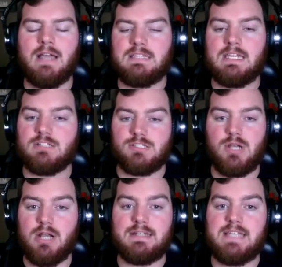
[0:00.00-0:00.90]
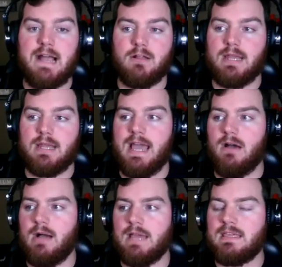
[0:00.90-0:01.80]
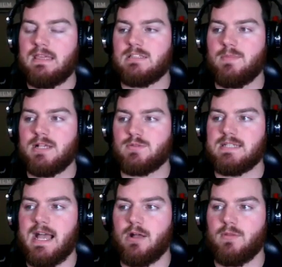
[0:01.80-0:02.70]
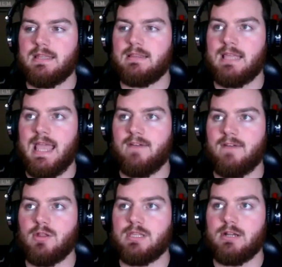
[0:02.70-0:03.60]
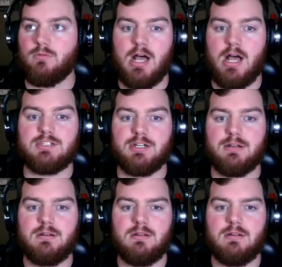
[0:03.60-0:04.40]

think he's a starting right tackle right now. I think he's the best right tackle that they have on their roster.